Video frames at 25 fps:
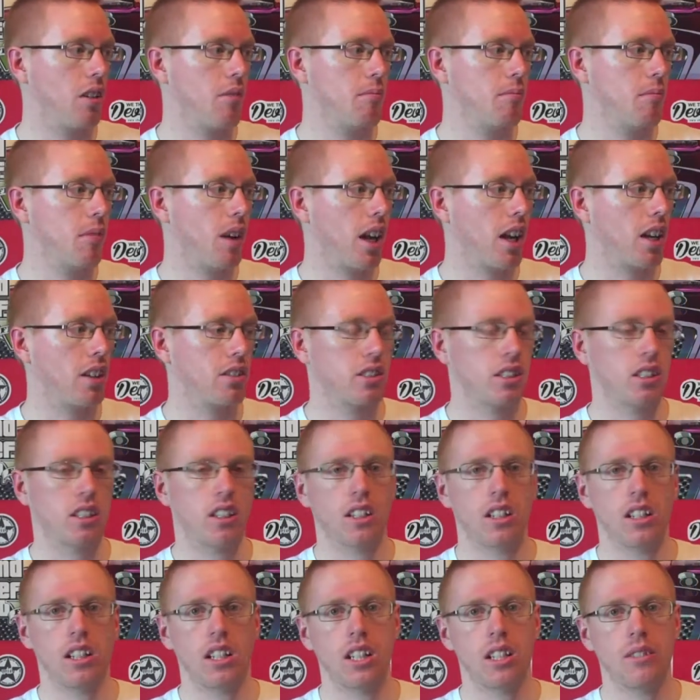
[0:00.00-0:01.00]
How's it going
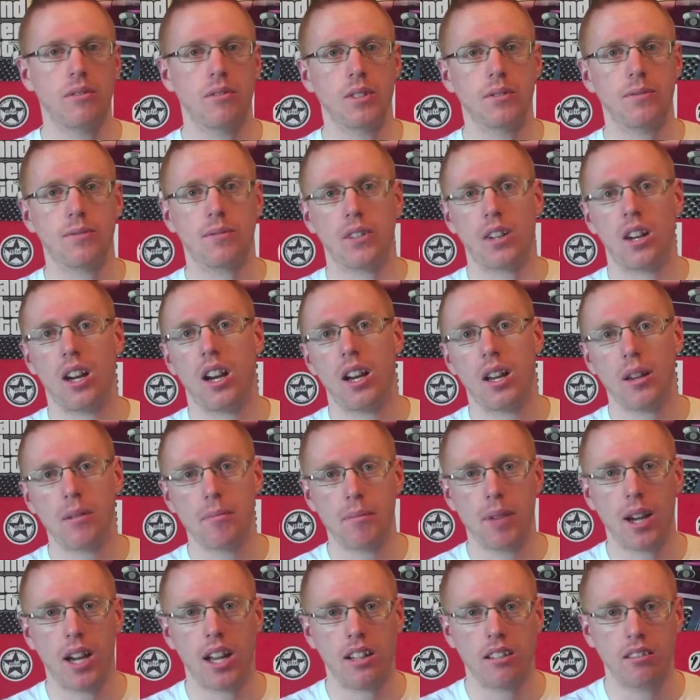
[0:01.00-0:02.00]
to leave it for Iron
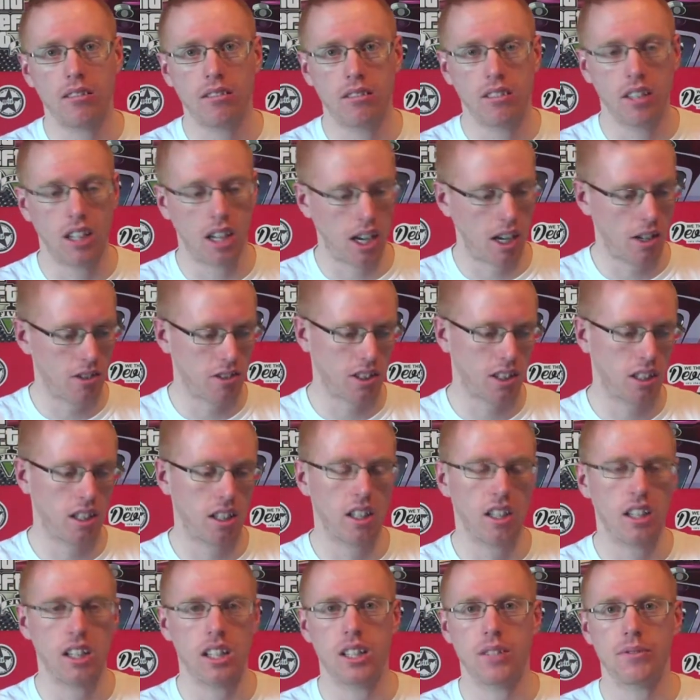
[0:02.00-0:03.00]
Man? How's it going
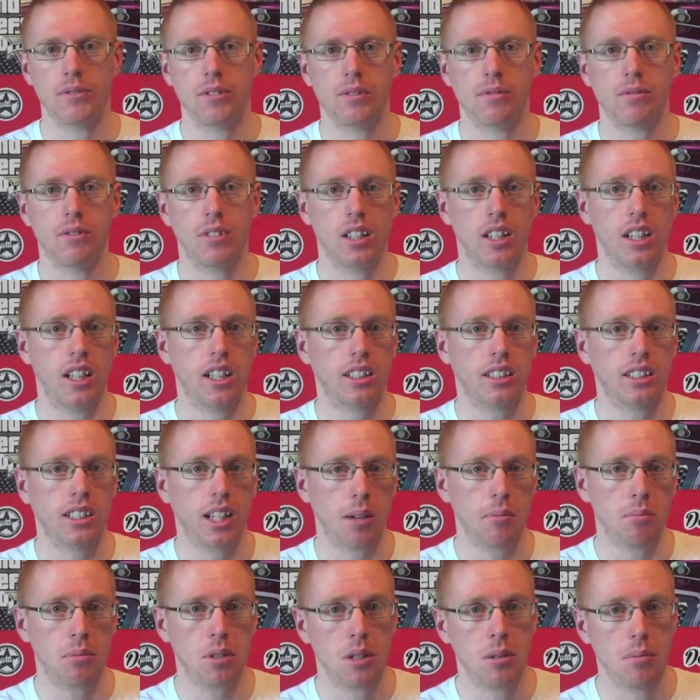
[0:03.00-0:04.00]
to leave it for the next
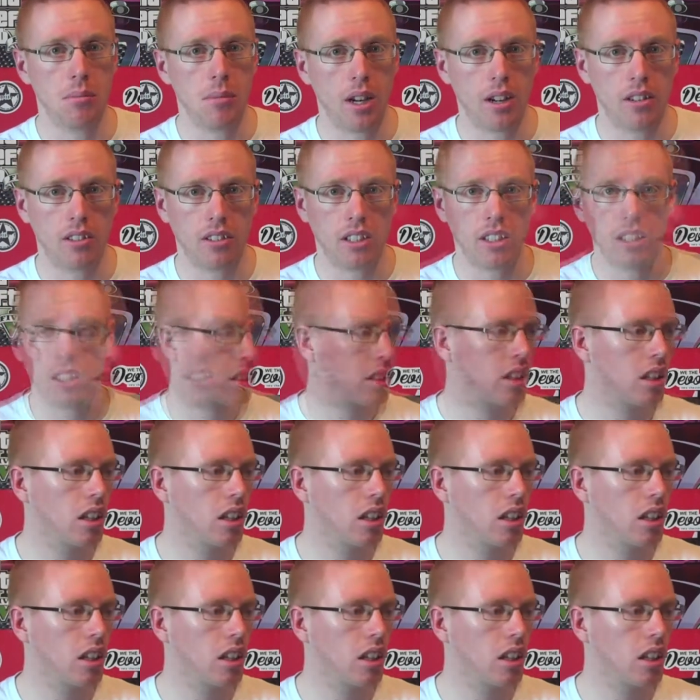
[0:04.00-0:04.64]
Captain America?